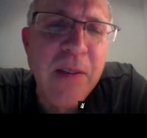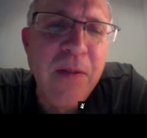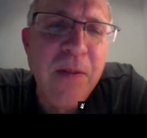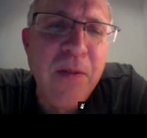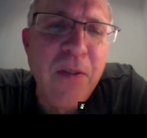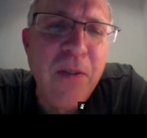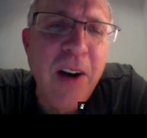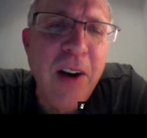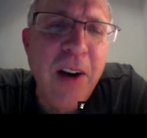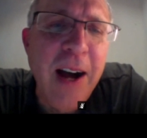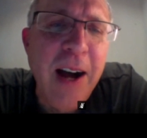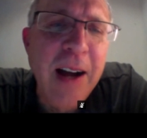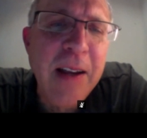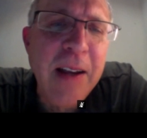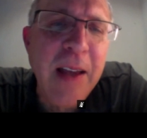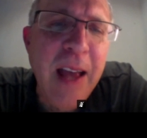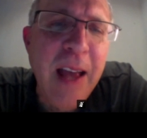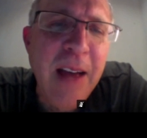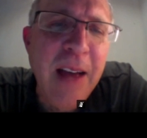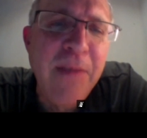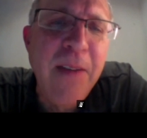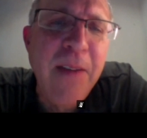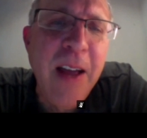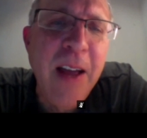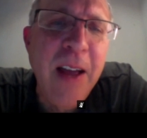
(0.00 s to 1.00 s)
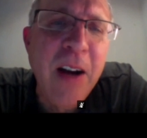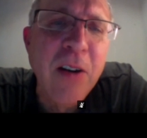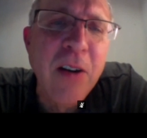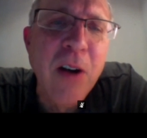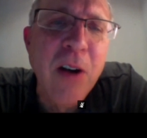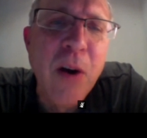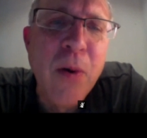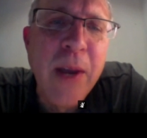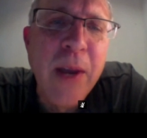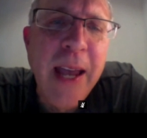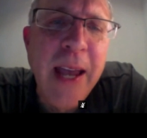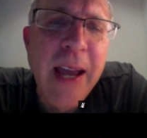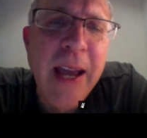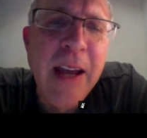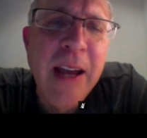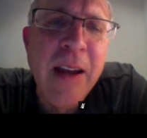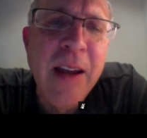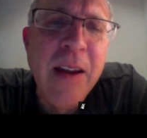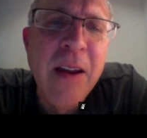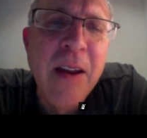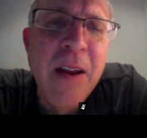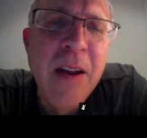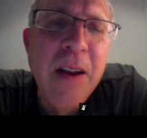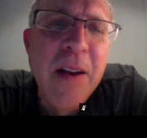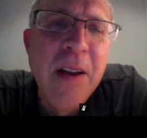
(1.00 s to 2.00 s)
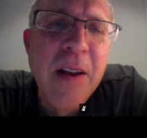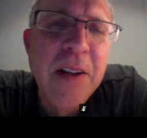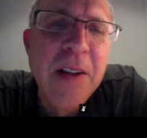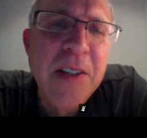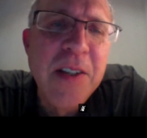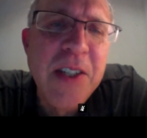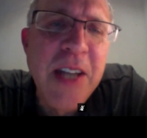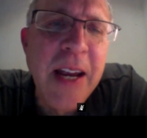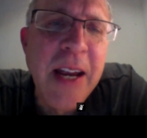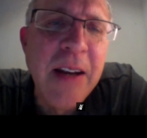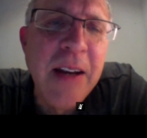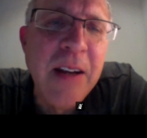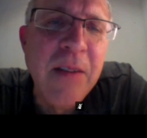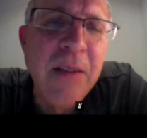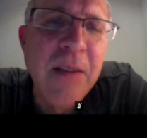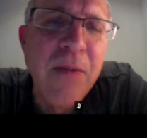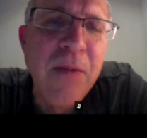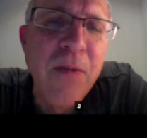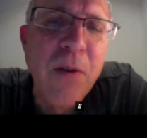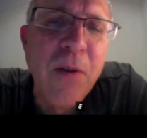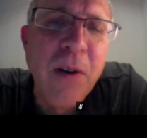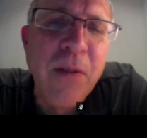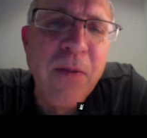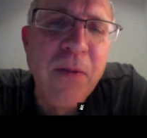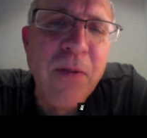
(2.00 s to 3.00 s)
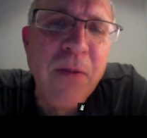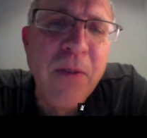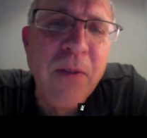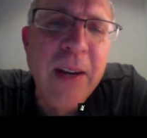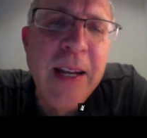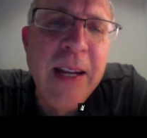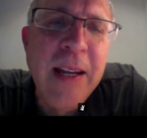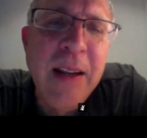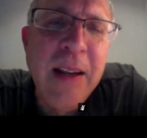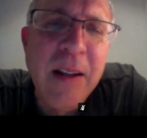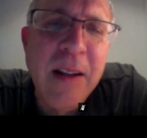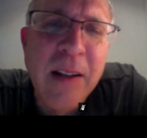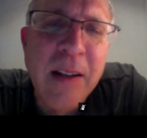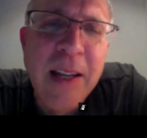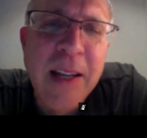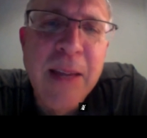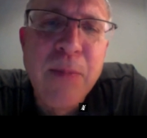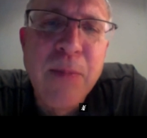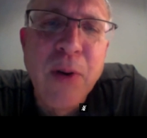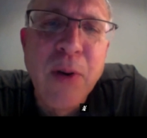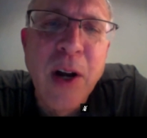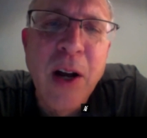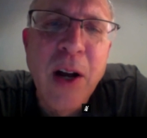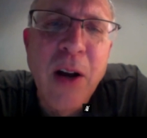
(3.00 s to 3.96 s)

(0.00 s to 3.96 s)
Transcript: FLOK, F-L-O-K, standing for Free, Libre,